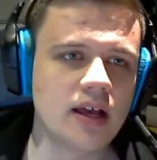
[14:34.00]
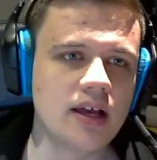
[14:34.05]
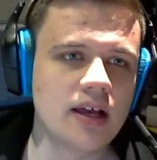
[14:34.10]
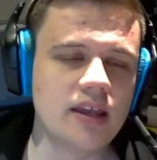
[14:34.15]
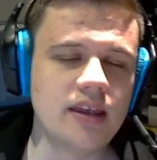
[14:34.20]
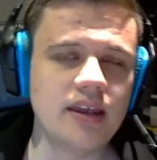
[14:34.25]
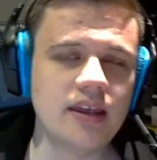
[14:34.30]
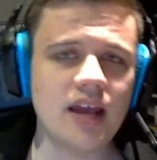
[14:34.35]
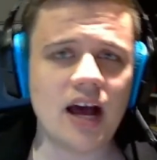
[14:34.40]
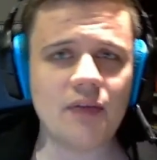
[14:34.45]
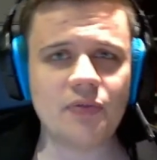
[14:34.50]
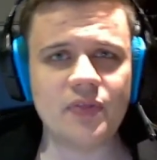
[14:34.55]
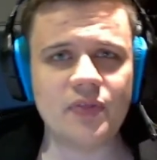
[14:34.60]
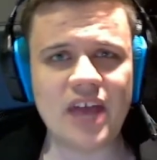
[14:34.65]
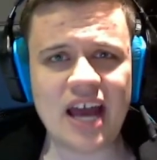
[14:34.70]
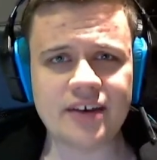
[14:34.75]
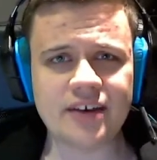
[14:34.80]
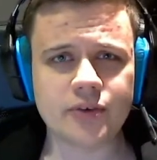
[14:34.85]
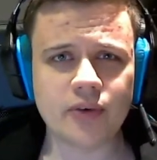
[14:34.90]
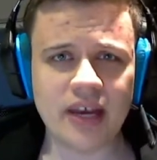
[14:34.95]
Not
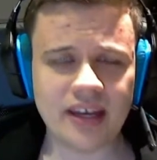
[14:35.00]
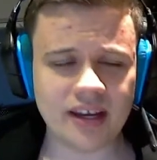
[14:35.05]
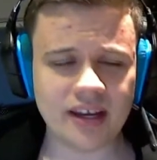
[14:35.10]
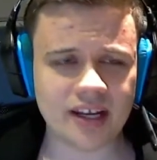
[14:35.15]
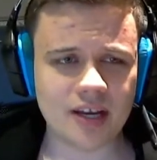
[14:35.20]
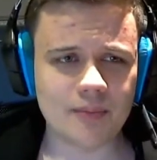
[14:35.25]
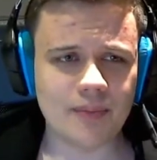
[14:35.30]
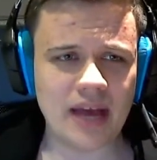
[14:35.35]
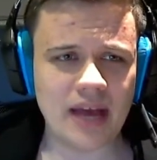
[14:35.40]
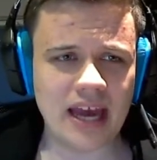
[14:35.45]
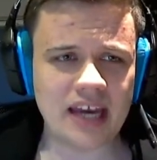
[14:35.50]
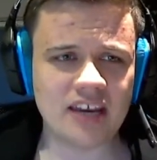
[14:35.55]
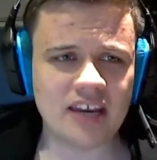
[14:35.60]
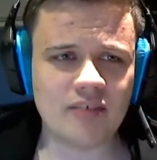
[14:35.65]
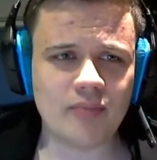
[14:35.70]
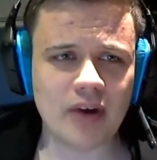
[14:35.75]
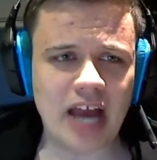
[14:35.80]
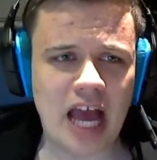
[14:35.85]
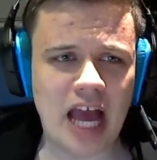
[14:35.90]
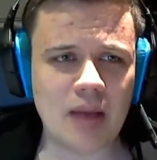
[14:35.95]
that great in competitive,
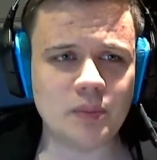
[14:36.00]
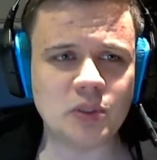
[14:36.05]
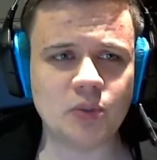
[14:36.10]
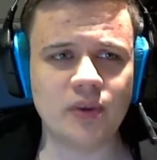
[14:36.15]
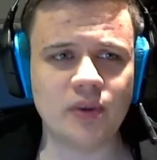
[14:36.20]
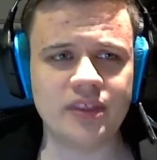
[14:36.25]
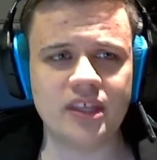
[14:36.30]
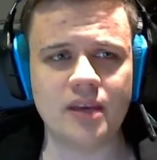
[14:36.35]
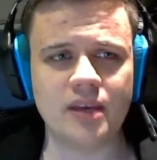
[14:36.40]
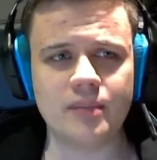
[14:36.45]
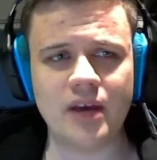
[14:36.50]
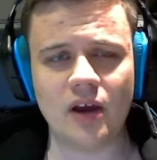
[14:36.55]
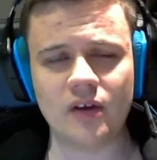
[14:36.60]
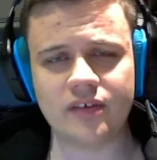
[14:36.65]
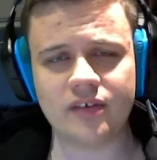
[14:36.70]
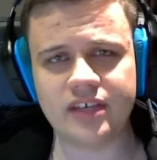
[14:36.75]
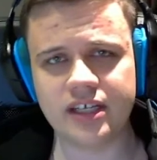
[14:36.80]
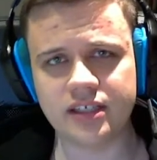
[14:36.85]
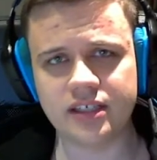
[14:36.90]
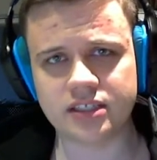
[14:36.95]
perhaps, when the amount of
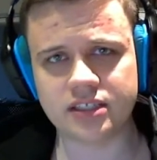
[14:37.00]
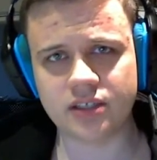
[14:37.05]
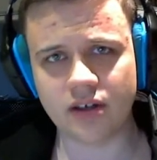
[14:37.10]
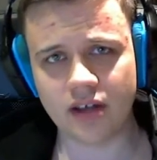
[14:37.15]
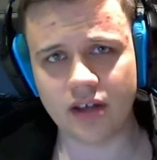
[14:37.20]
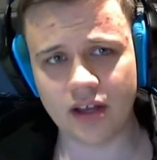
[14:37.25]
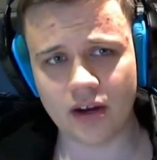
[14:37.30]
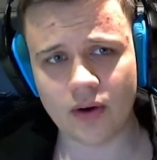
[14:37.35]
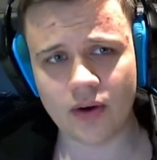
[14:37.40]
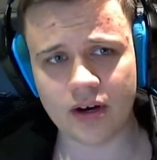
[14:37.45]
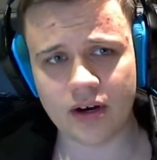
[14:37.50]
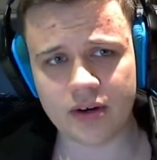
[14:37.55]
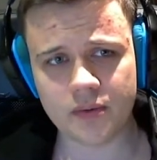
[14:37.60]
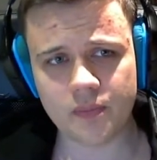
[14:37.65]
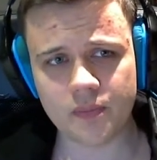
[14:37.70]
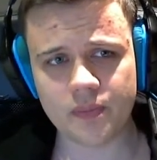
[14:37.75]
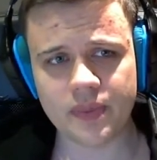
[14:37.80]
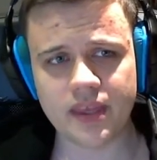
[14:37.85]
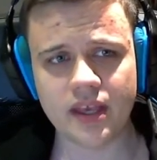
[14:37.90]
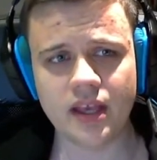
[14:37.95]
kills are lower,
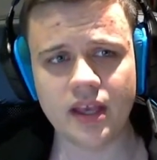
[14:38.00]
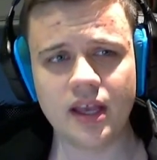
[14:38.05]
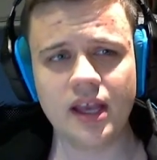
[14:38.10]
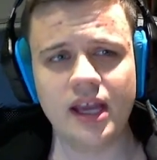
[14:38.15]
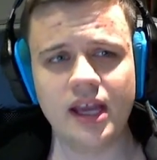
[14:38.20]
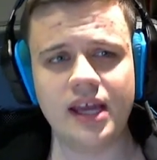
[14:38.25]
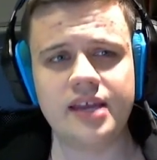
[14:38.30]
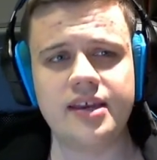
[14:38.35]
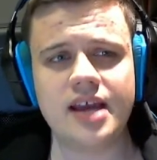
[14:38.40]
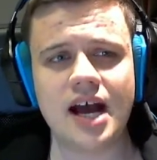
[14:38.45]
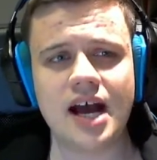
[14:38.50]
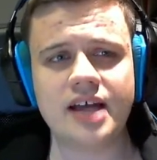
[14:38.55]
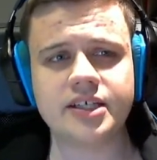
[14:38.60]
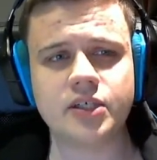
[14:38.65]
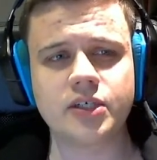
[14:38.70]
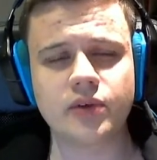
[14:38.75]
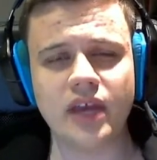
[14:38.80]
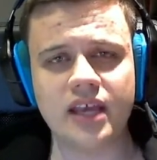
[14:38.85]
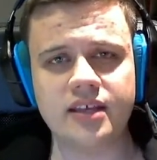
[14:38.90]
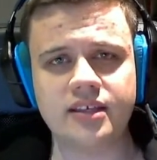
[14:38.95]
and not
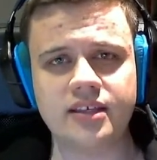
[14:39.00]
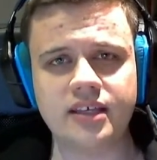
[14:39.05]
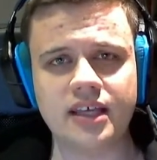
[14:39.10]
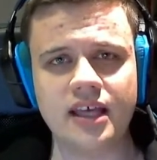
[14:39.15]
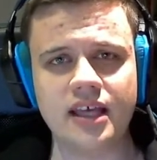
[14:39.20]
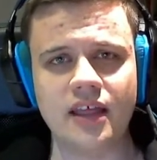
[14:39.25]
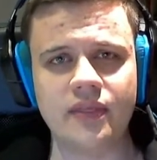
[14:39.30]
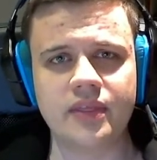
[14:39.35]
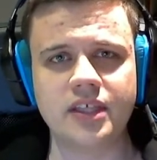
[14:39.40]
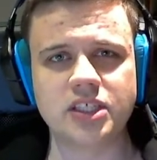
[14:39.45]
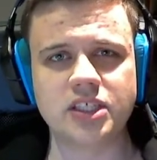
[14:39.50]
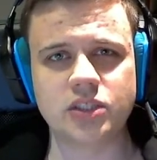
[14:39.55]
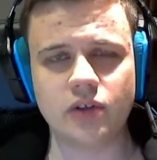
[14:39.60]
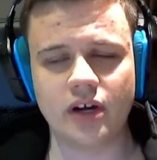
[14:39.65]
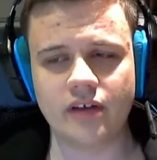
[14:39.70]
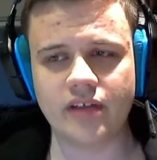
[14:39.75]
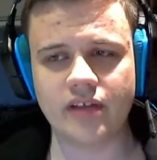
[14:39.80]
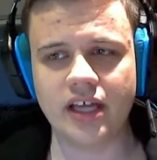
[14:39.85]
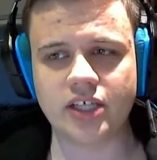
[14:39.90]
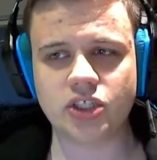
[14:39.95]
great in the sort
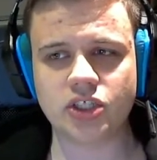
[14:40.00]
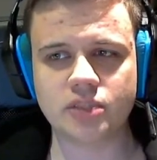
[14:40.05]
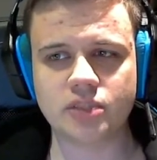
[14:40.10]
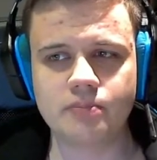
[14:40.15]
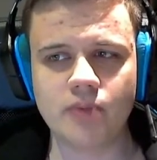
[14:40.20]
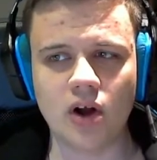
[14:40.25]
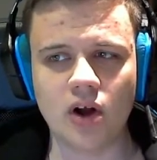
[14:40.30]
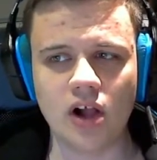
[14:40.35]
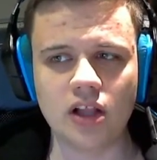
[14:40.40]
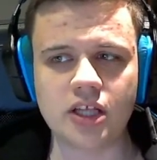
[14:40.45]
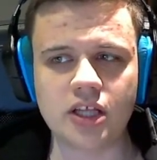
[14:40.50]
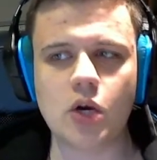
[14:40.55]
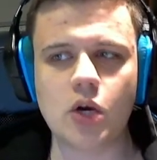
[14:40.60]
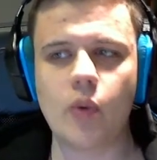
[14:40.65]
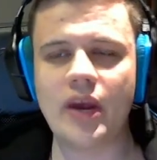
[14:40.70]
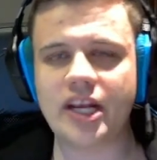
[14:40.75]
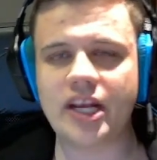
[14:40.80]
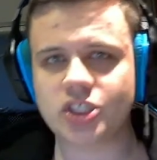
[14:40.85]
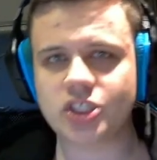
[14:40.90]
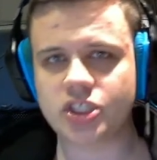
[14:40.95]
of like small,
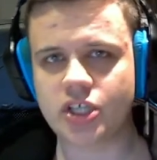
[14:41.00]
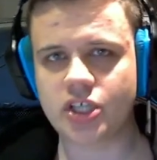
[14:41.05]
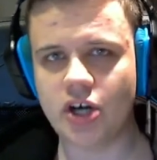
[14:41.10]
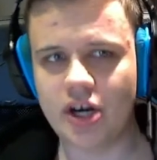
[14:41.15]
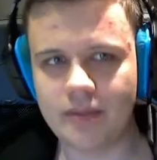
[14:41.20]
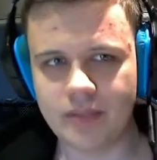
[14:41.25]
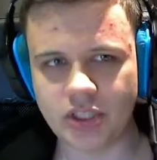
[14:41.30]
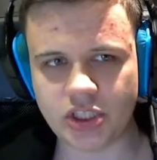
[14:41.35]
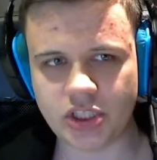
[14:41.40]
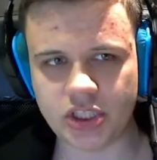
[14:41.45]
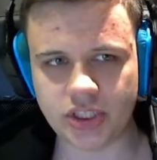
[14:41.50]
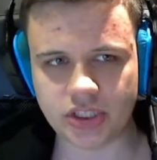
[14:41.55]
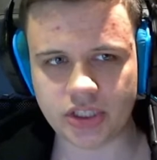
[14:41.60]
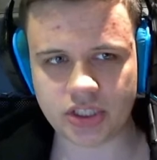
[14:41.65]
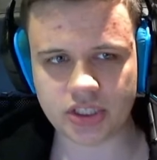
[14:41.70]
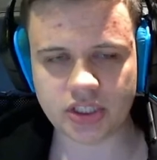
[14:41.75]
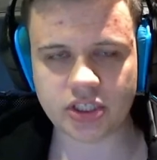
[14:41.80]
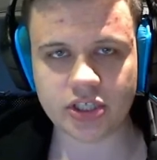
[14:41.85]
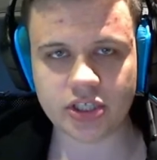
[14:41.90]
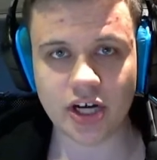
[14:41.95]
quick
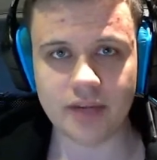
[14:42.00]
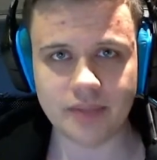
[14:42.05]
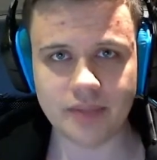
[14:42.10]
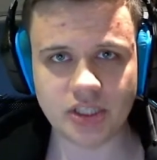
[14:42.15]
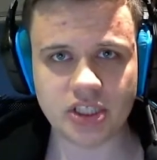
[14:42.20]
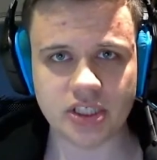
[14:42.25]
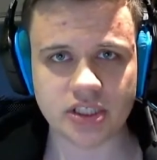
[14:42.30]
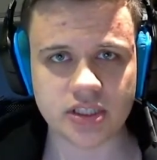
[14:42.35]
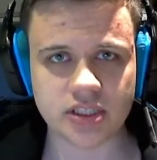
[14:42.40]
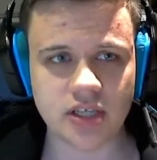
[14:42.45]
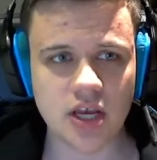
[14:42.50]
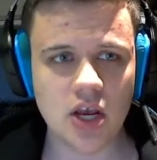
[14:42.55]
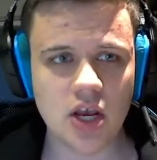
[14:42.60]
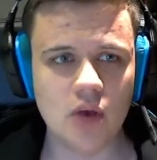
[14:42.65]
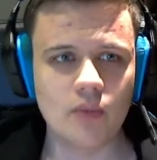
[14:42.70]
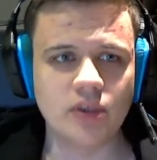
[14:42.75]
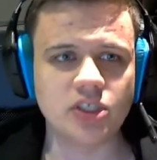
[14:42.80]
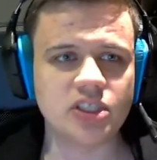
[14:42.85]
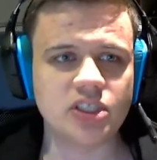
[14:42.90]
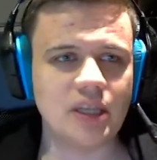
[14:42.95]
skirmishes
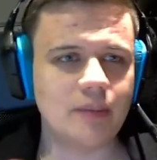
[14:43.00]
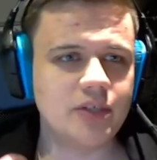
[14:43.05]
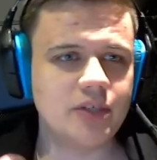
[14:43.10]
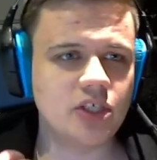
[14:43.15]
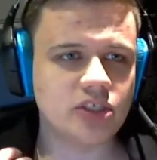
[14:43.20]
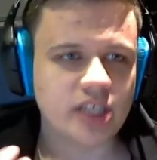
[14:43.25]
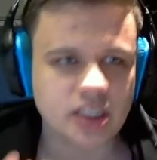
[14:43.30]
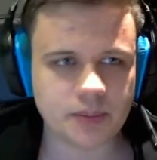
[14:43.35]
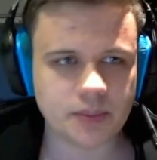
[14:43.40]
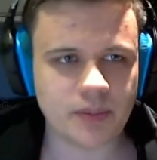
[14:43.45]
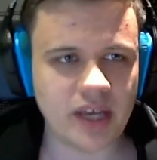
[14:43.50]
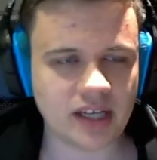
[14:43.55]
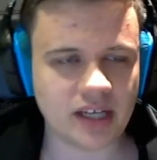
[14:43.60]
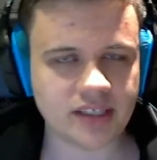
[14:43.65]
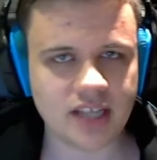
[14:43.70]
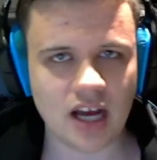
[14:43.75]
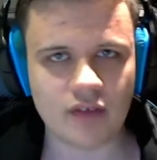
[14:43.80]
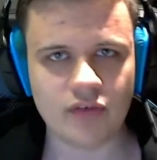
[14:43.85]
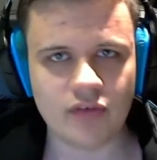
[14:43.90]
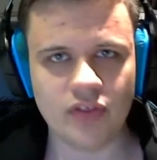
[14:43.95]
where someone just gets picked
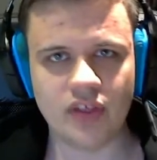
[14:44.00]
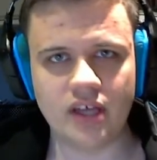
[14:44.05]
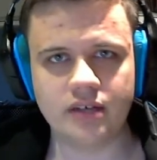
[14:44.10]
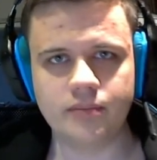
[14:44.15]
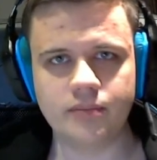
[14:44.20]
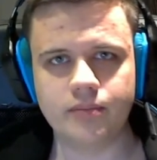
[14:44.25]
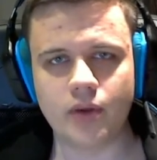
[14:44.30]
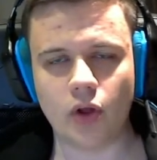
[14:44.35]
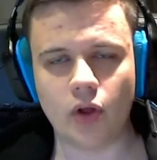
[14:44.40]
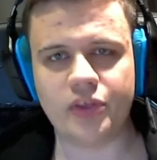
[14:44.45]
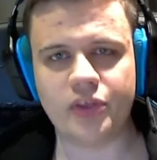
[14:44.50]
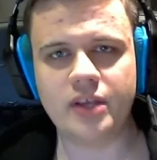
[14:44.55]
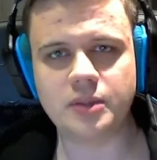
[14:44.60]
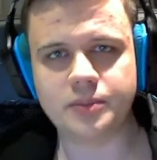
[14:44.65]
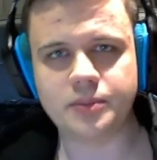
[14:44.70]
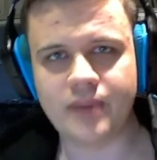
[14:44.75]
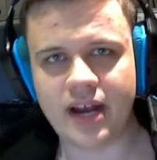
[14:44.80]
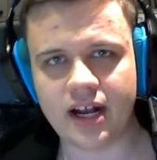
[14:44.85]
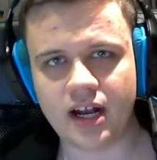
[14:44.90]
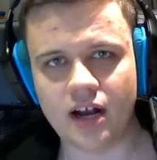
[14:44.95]
off and then both teams
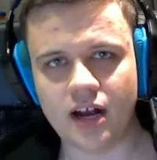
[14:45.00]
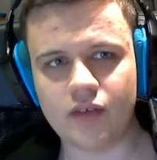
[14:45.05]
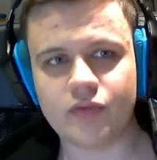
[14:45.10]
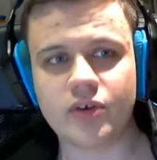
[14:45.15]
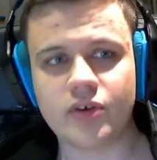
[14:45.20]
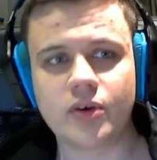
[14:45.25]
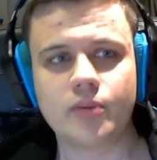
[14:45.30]
back off.